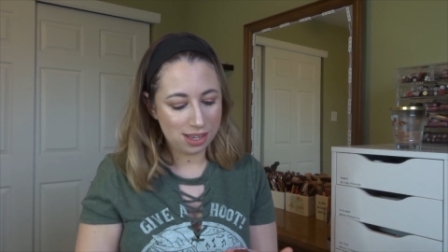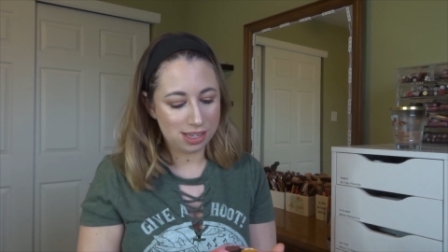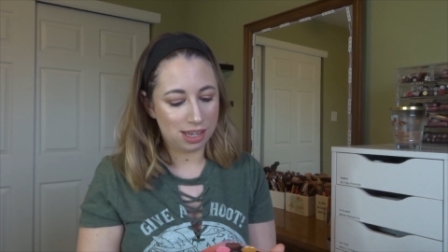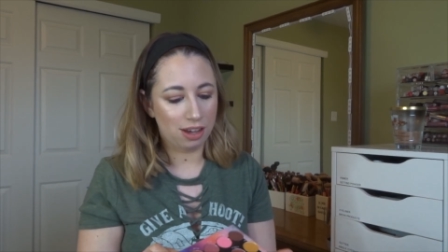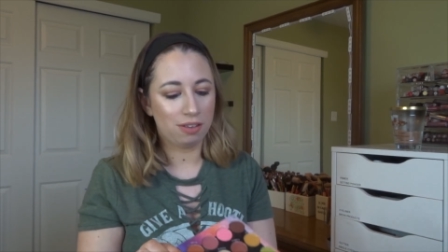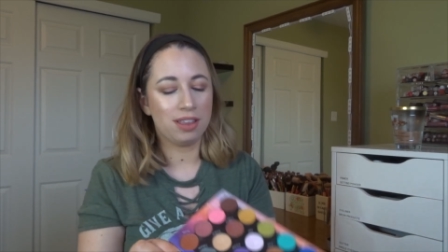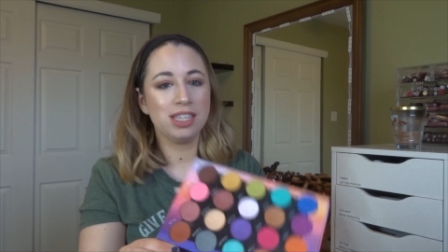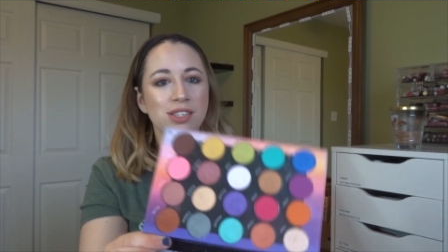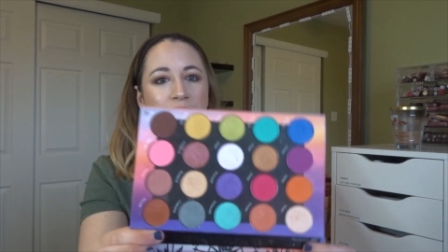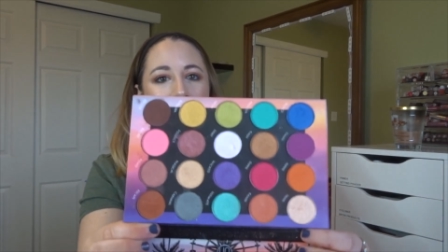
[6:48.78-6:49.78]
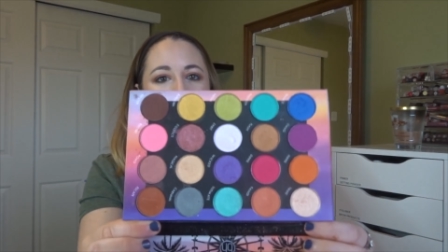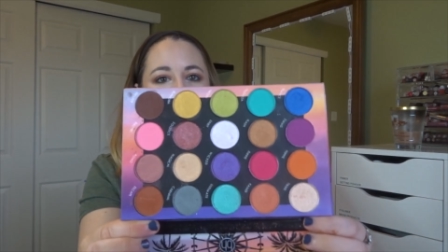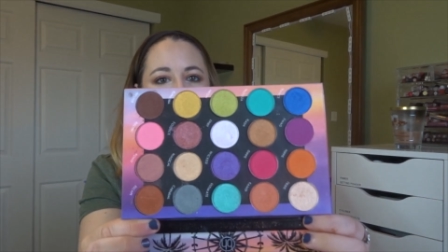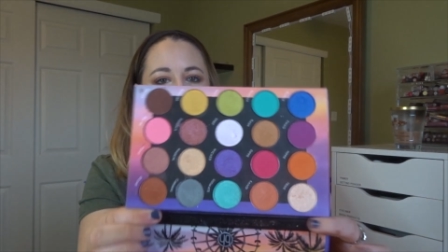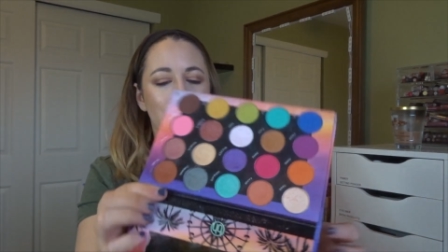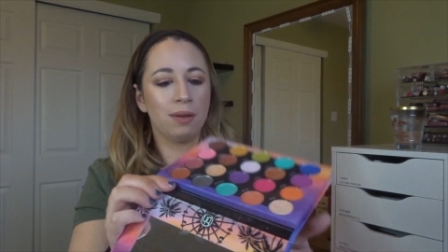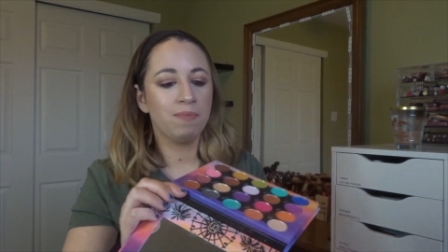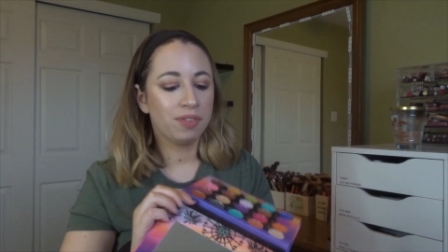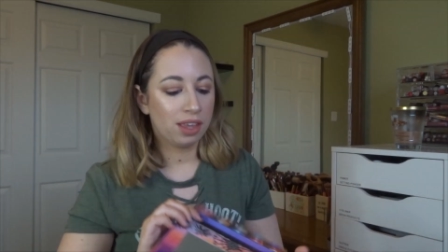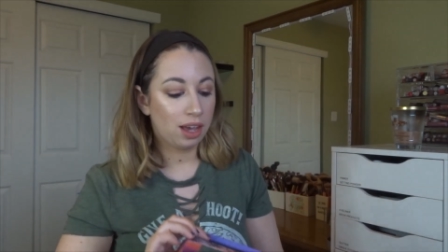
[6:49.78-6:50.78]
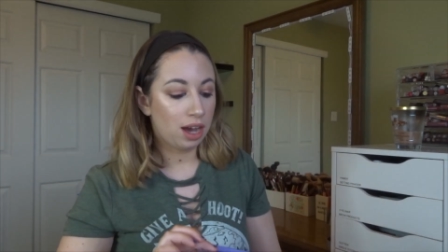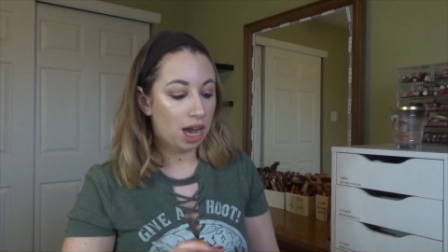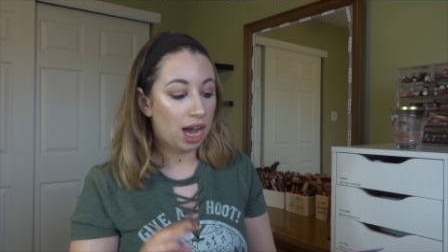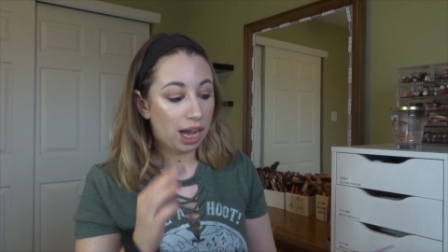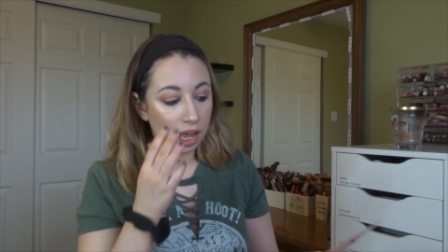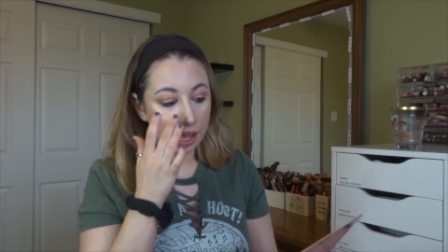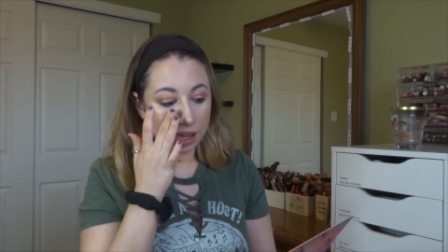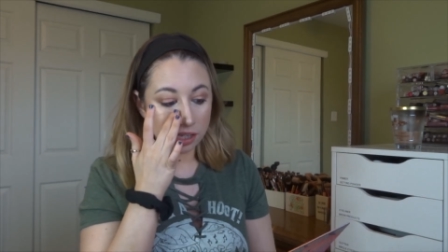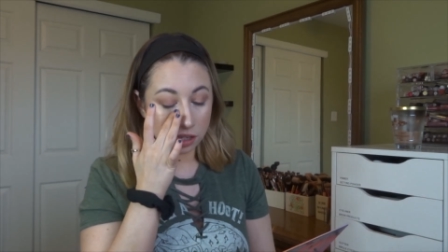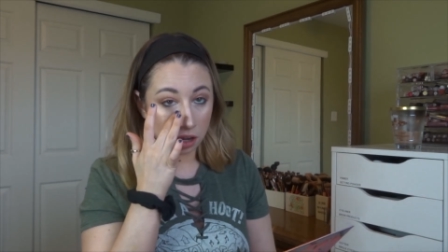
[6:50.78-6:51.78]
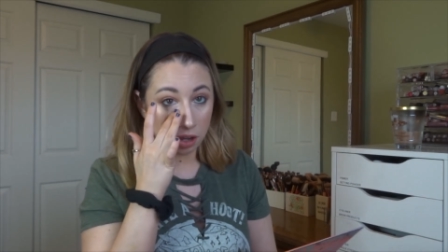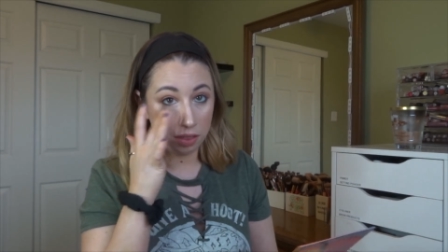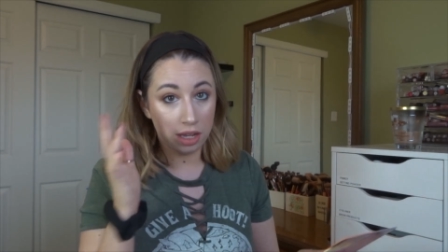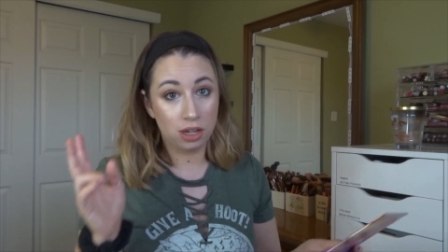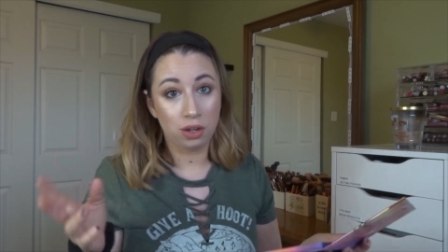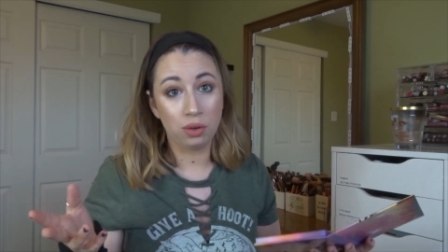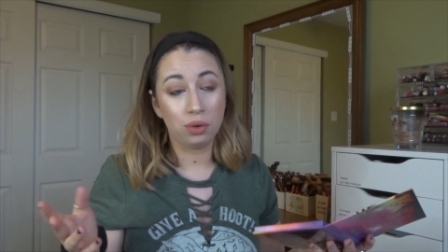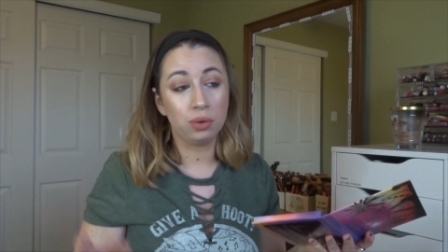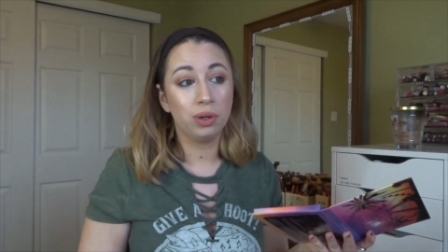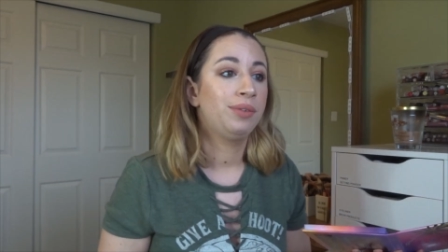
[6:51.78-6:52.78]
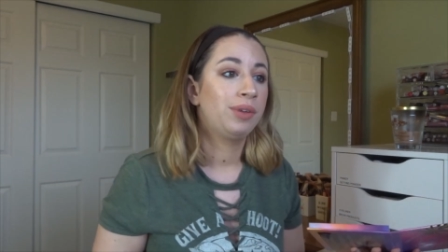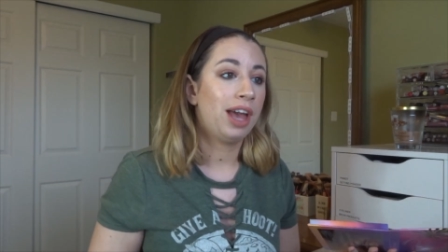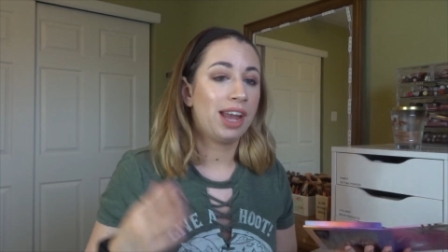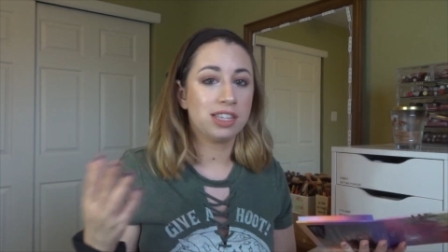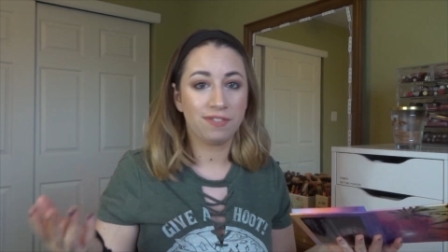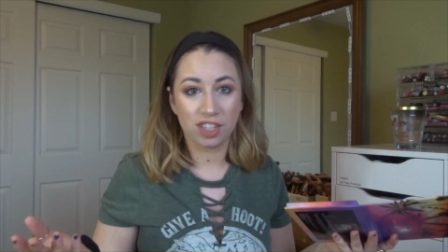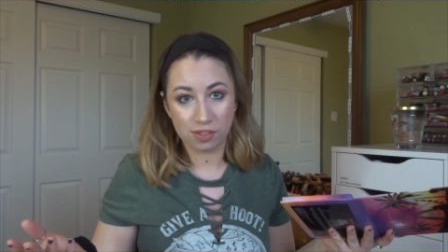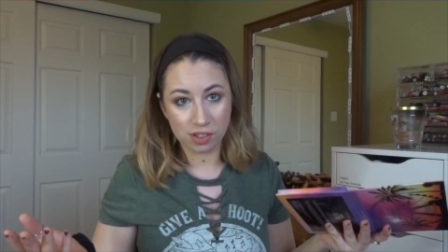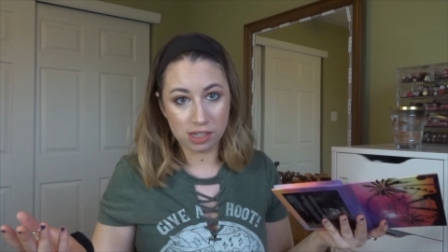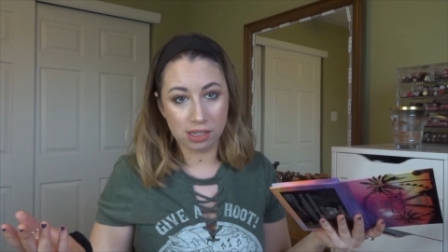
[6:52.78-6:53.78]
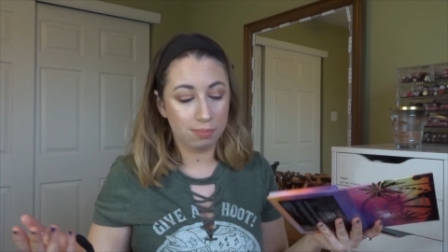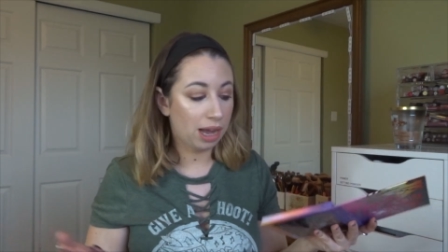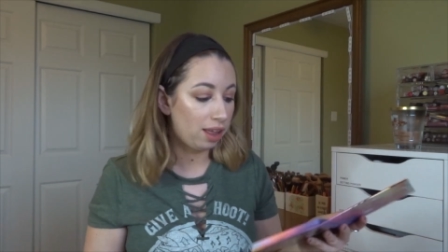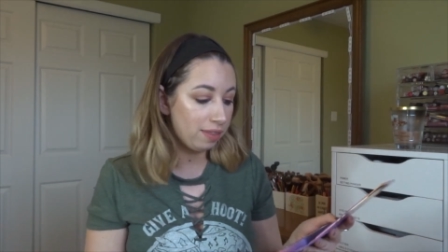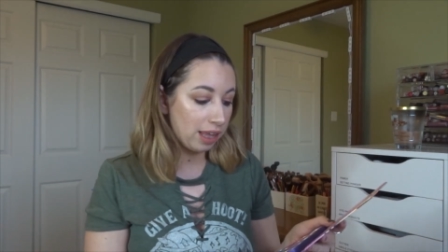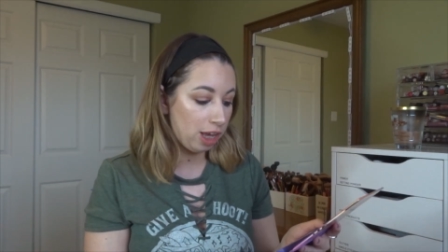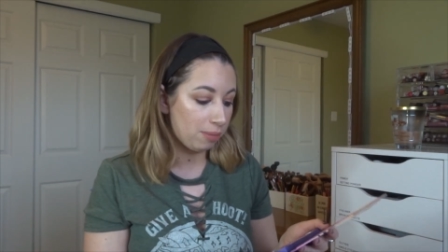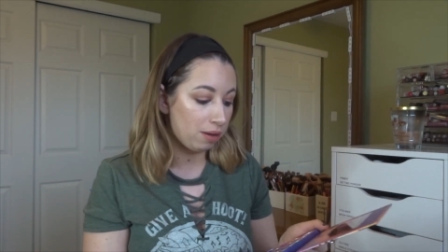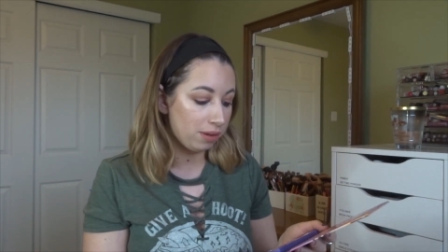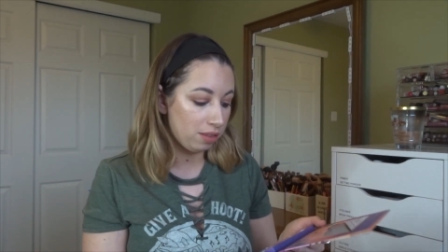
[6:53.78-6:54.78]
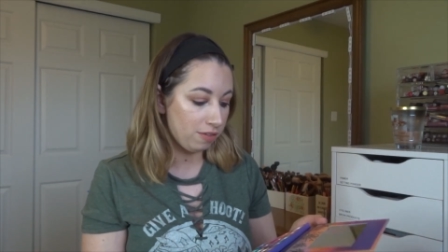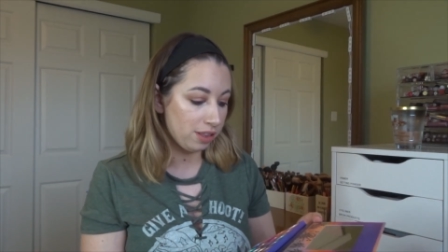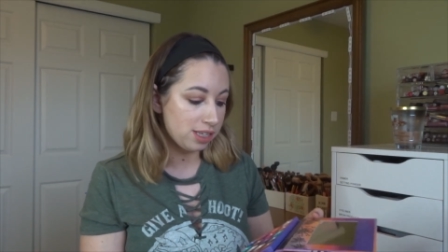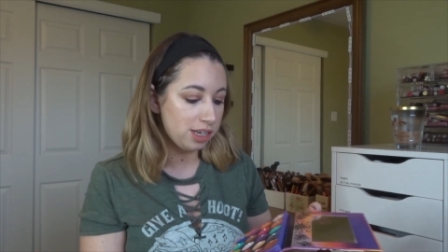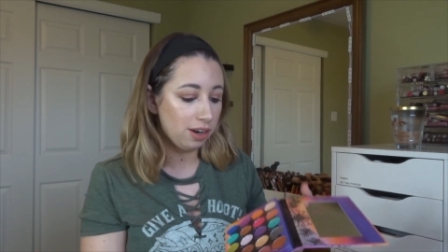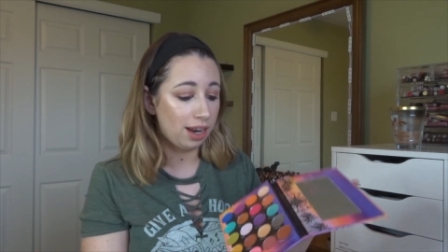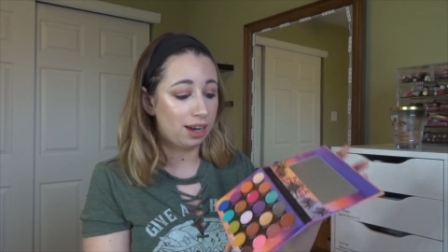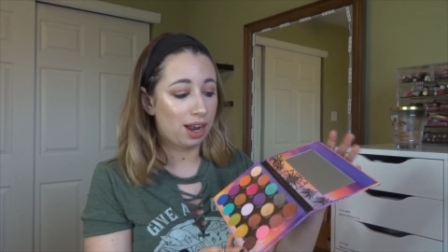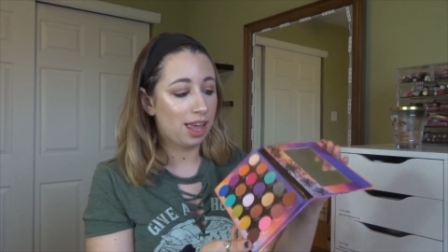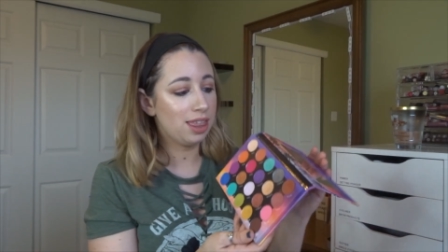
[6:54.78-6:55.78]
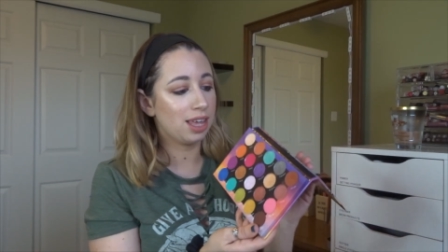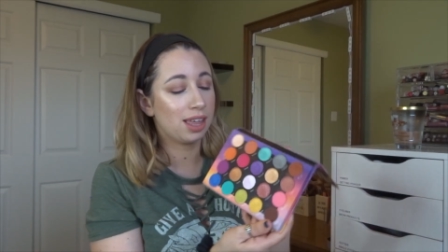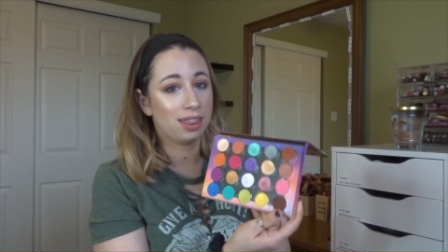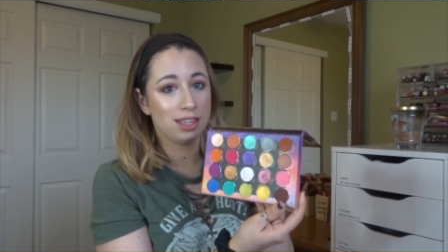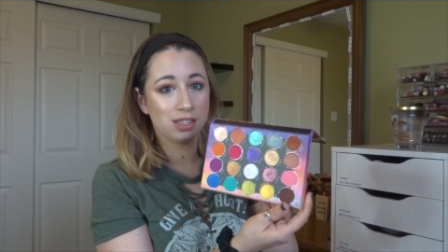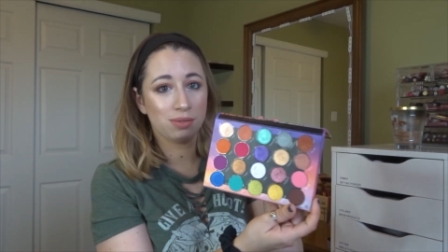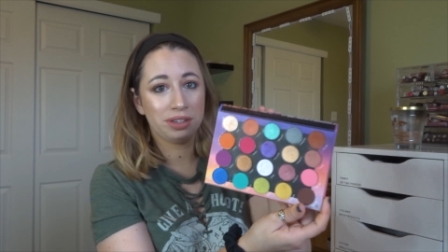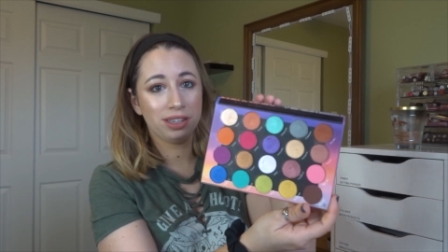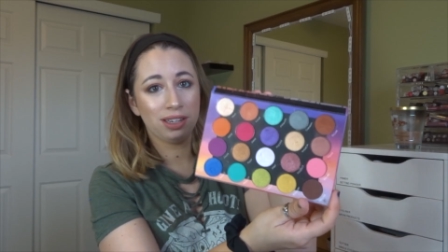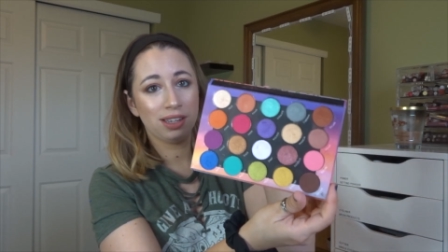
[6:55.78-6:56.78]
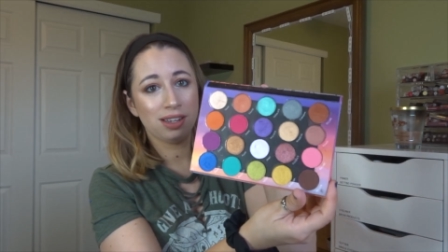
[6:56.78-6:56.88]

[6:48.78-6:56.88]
So this is what it looks like. I saw the new, I guess, festival season palette they came out with for this year and I think this one